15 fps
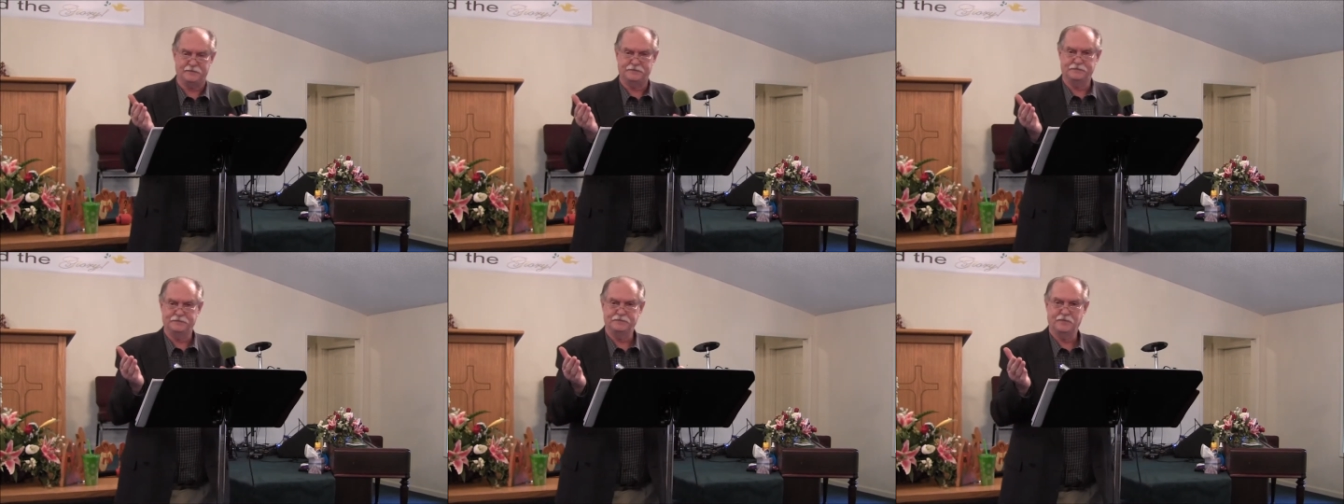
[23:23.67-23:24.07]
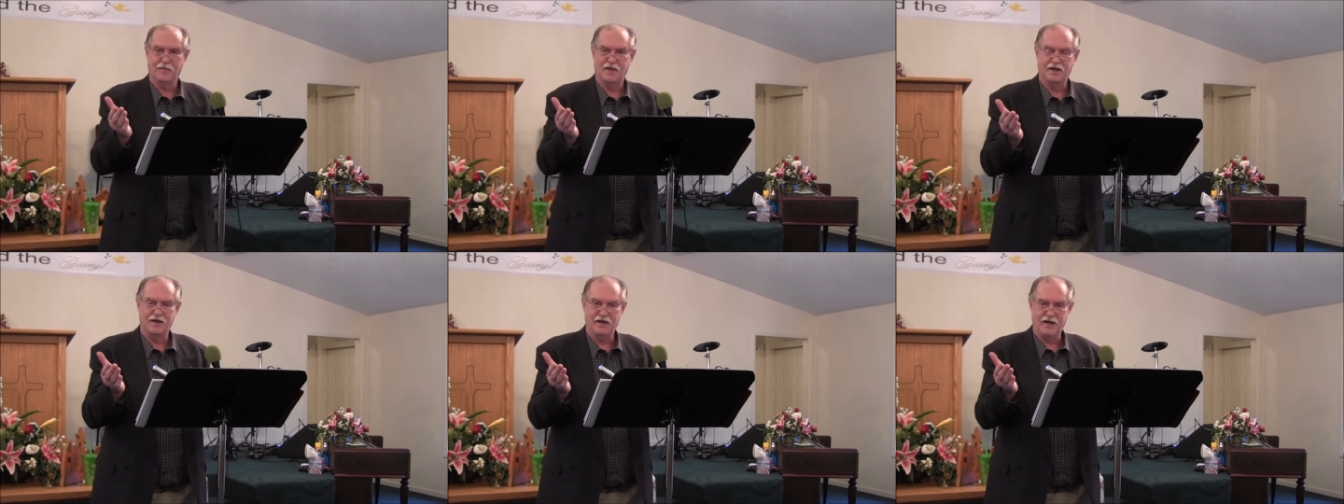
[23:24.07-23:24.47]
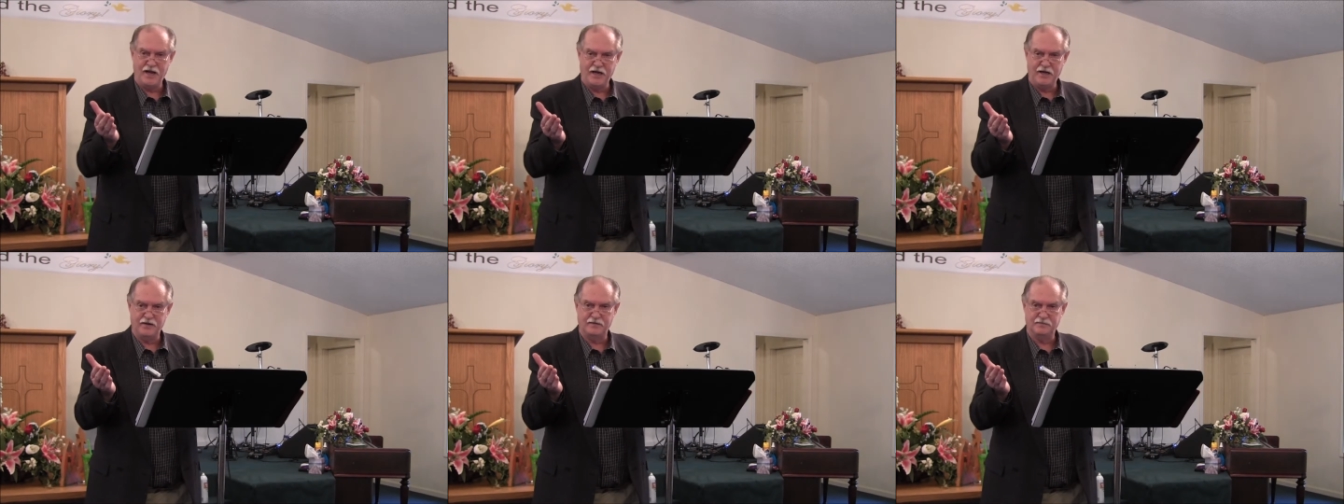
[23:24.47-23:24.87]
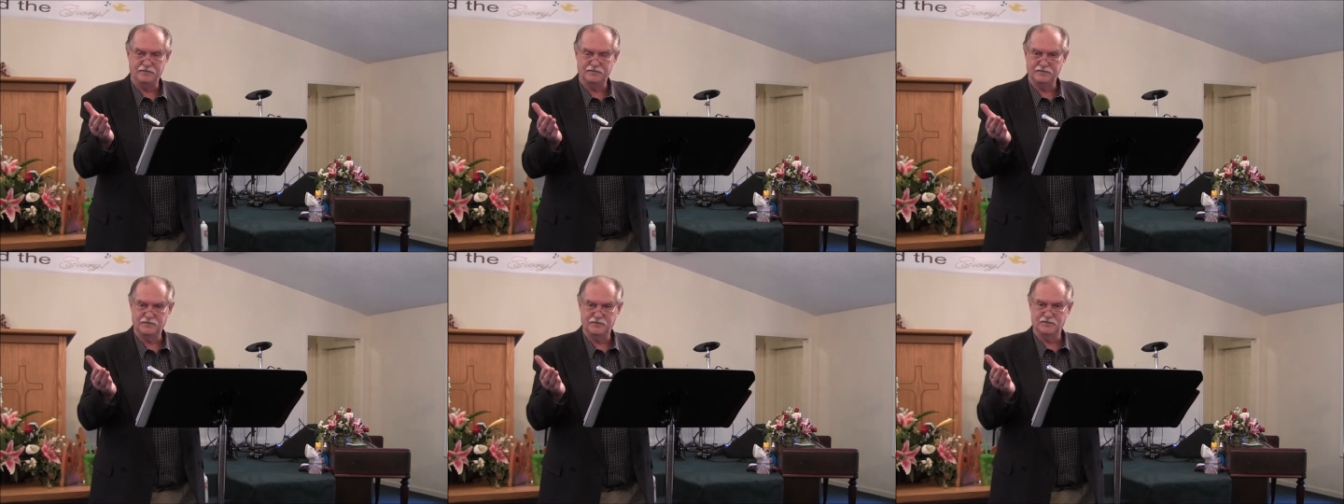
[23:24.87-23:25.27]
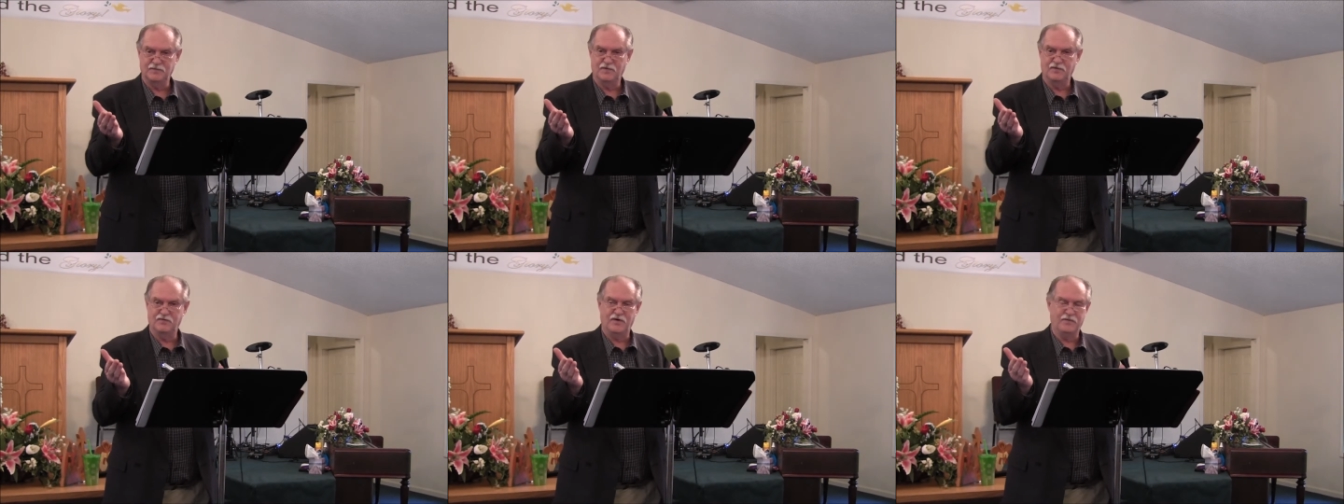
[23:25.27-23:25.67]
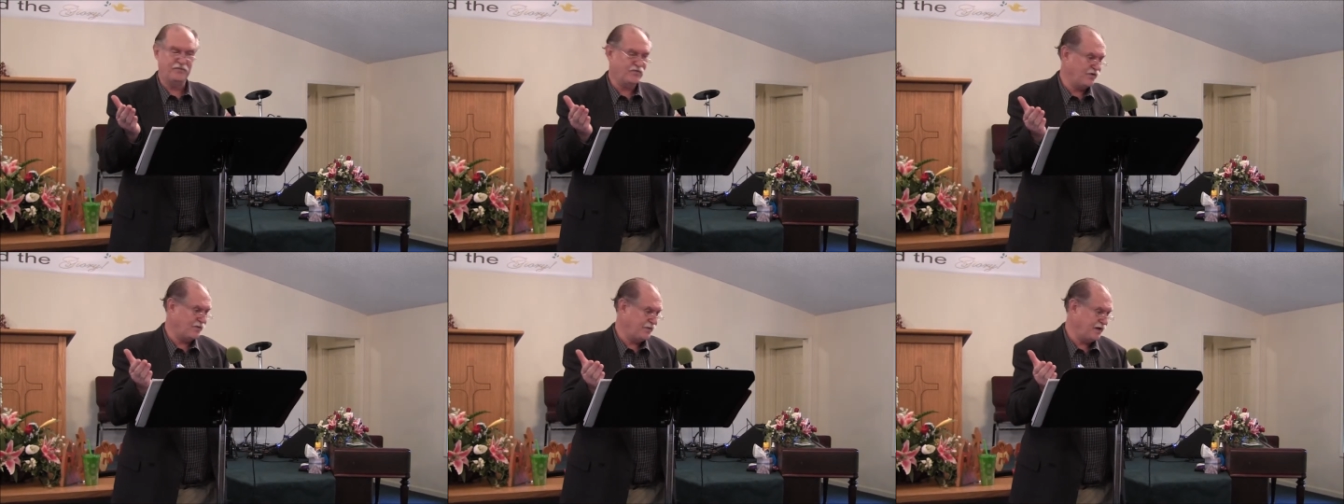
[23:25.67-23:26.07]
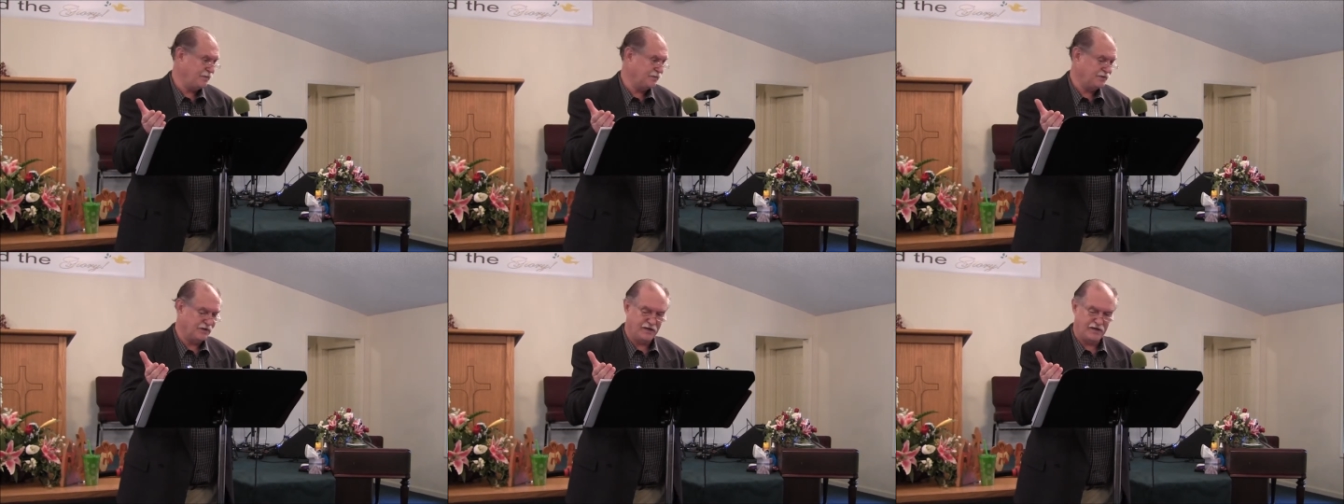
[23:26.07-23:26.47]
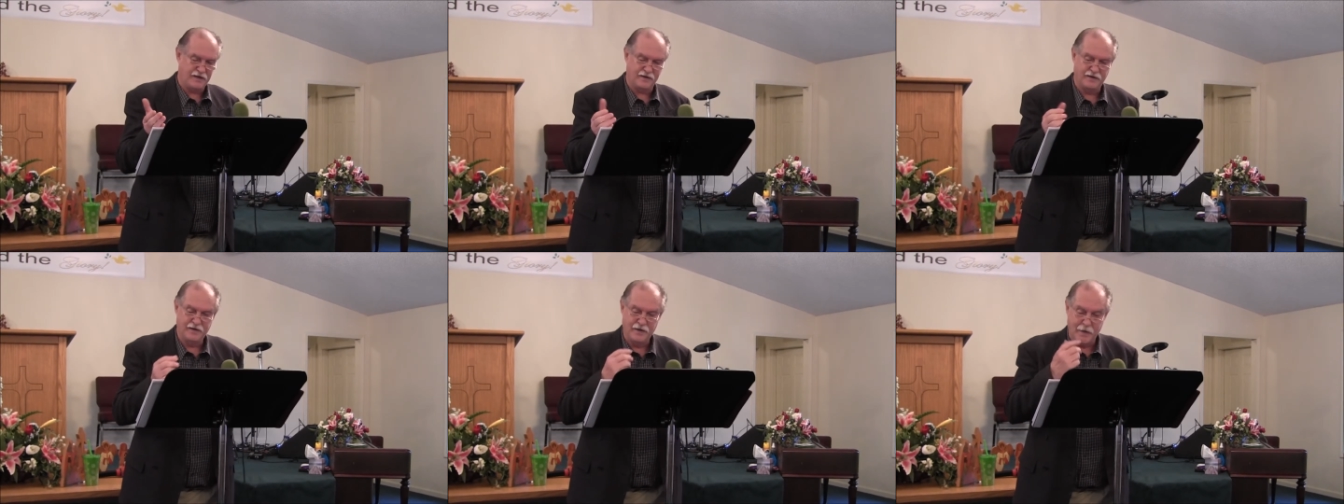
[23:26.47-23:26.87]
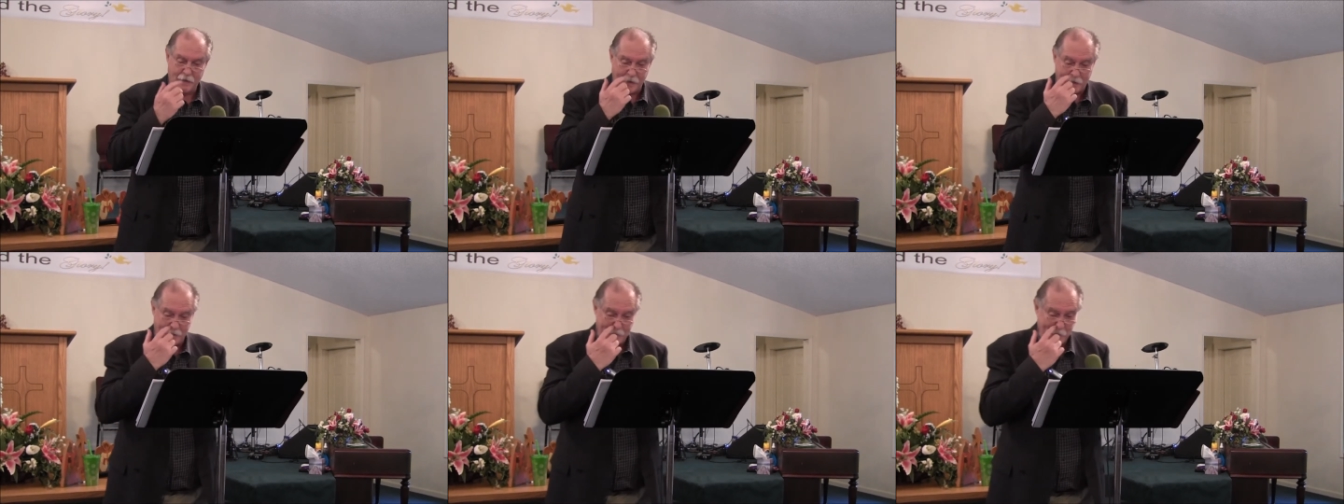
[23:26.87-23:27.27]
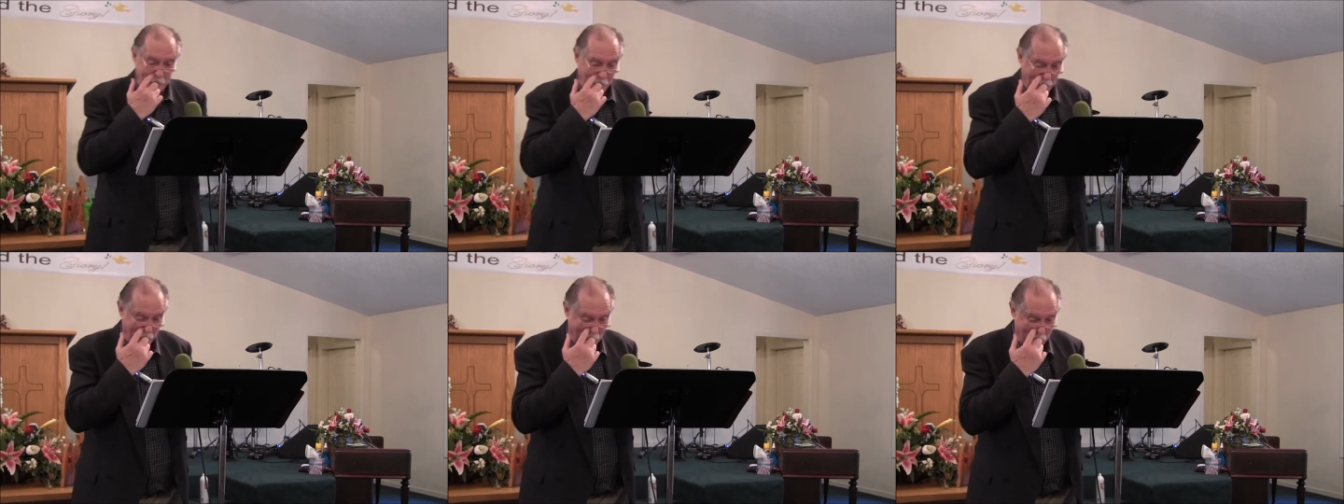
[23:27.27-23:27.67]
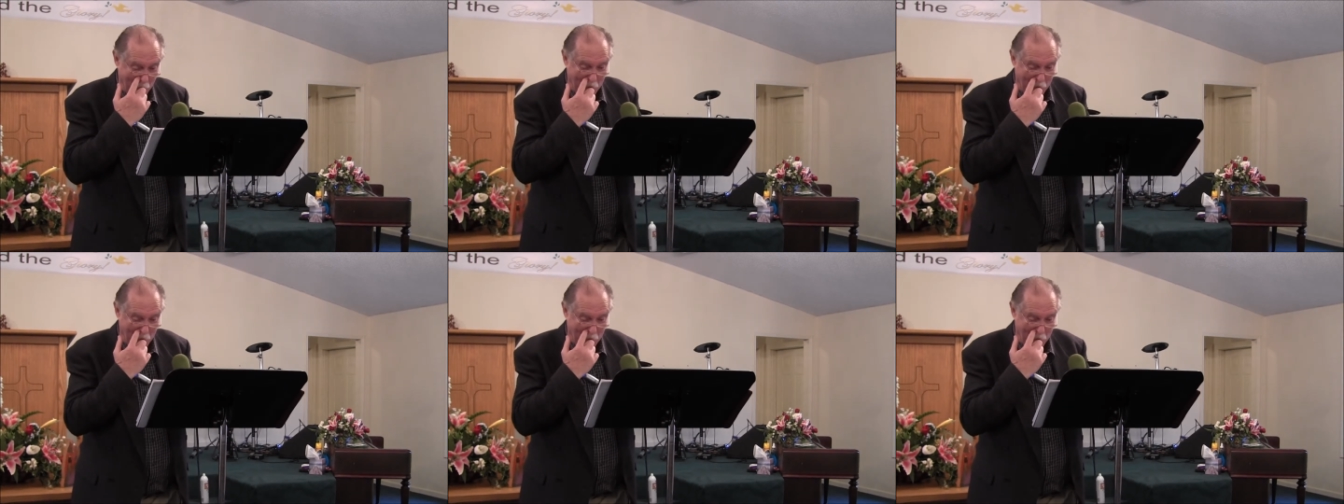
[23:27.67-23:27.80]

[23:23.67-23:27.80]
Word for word: Oh, glory. Needing from, from him today. Hallelujah.